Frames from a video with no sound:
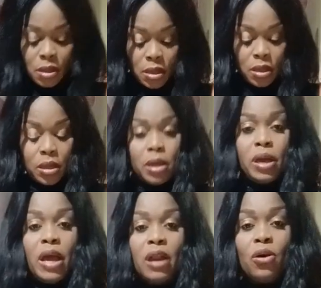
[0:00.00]
Hello
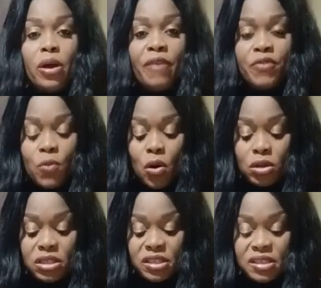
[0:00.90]
everyone, today I'm
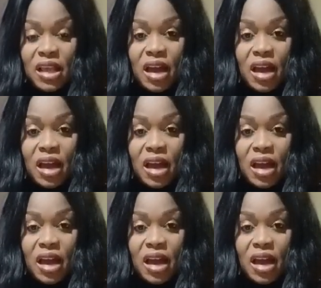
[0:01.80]
going to